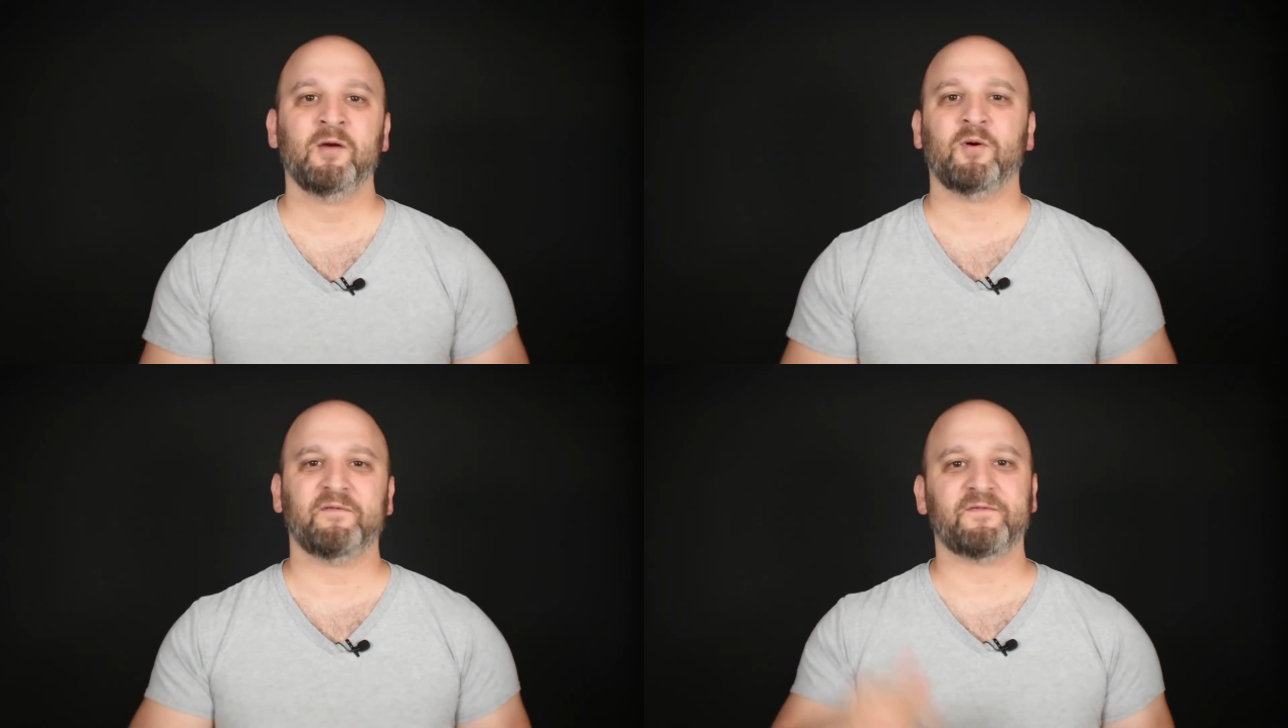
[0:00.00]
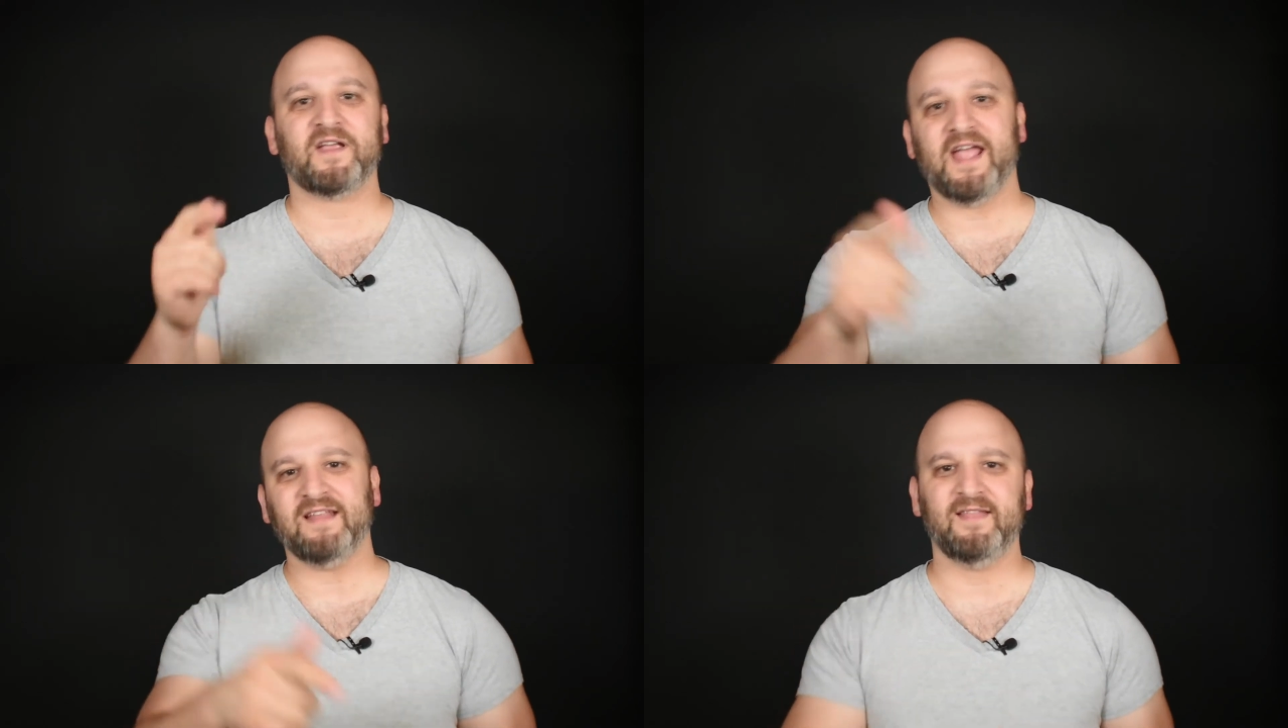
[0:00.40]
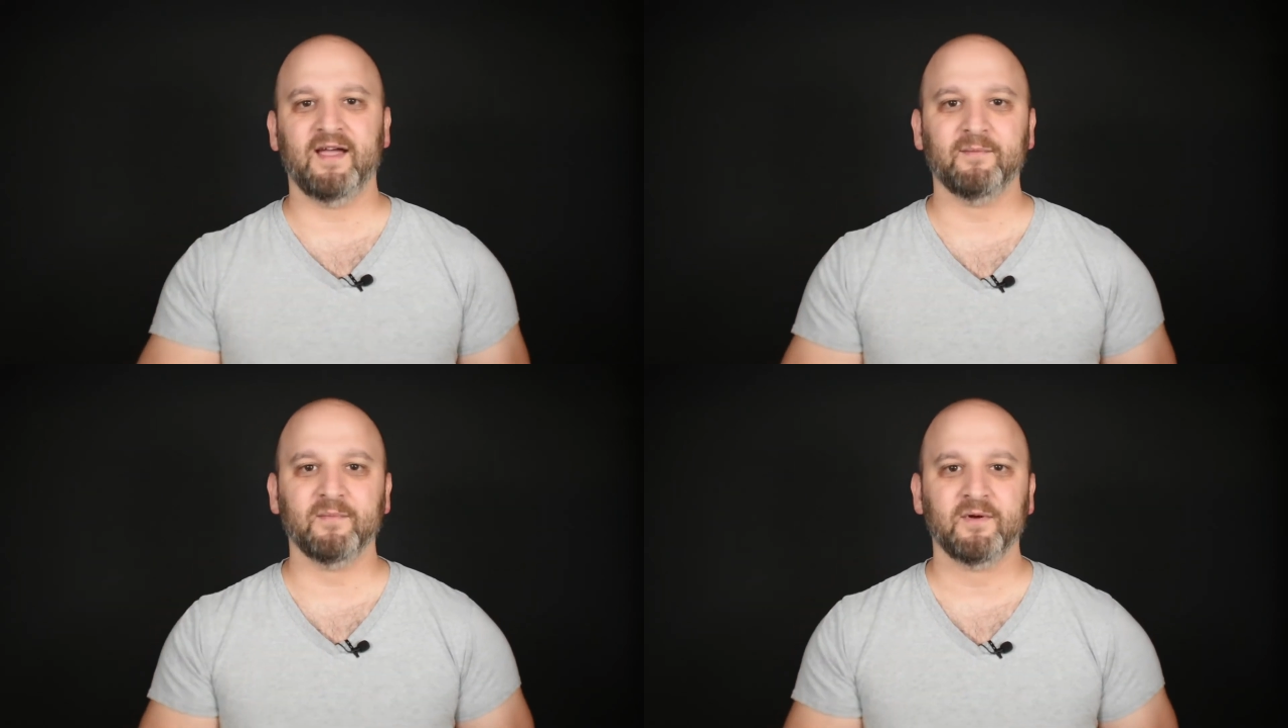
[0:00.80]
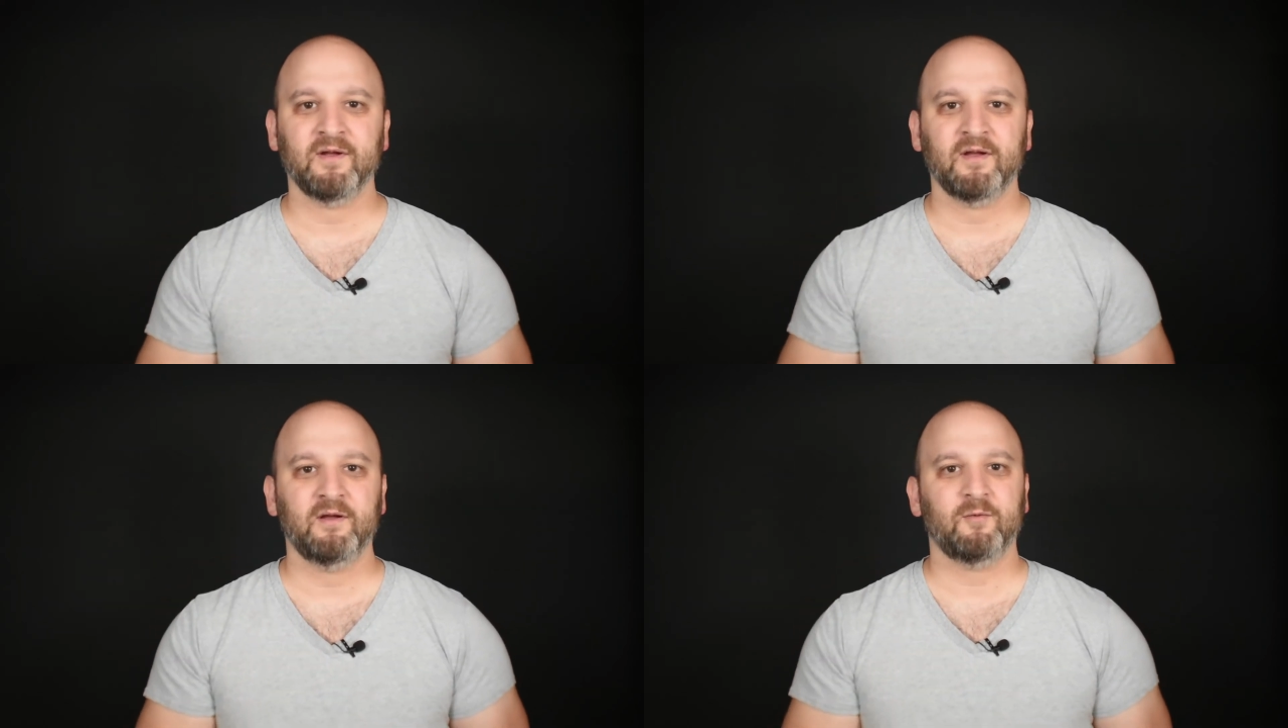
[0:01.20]
Well, forget them.
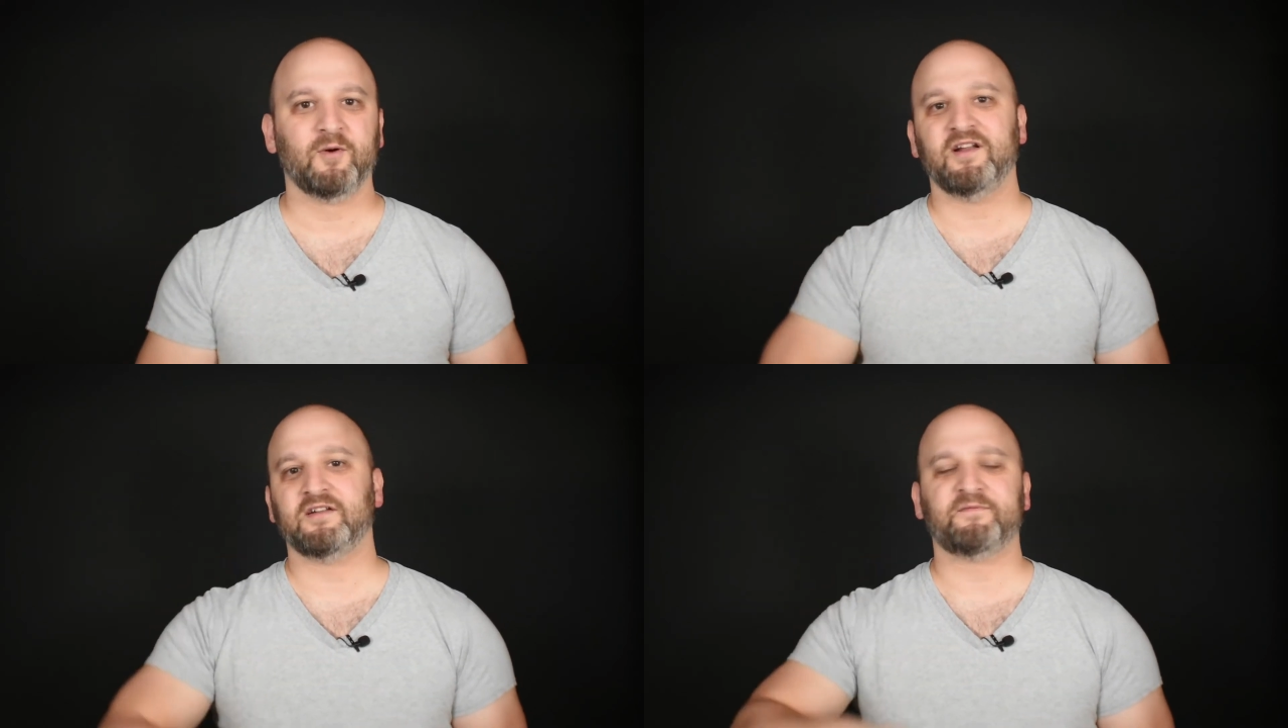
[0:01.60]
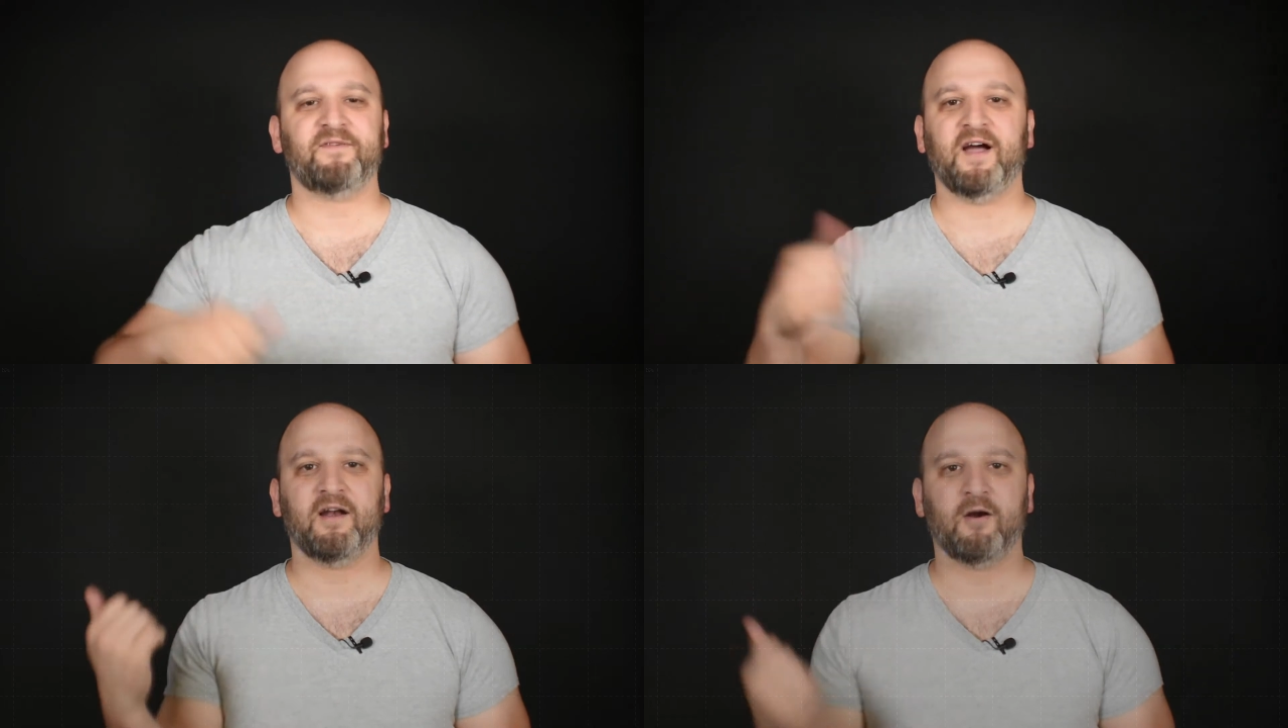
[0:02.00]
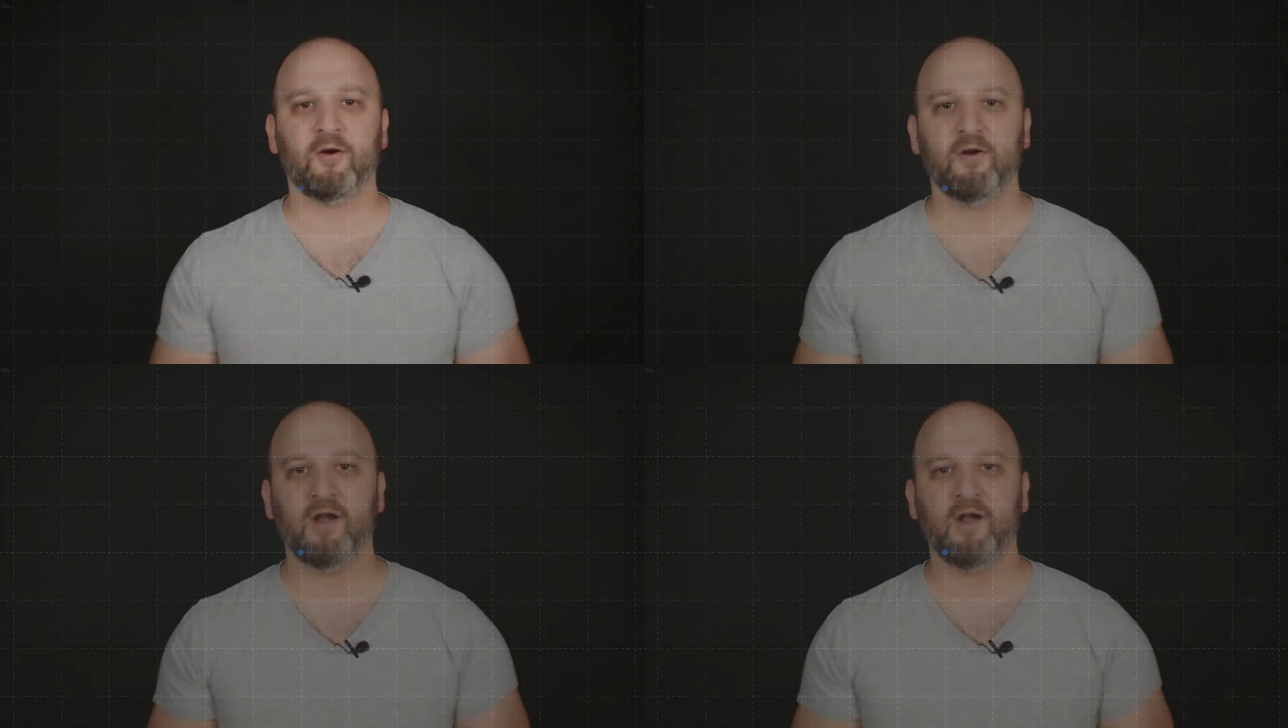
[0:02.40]
We're going to define our own